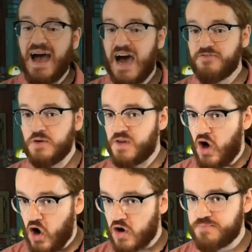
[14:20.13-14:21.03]
After the
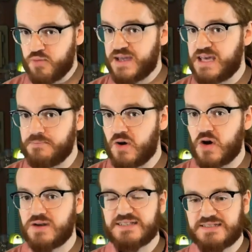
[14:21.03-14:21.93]
heartbreaking
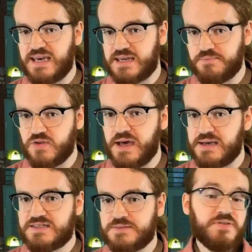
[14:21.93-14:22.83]
murders had taken place,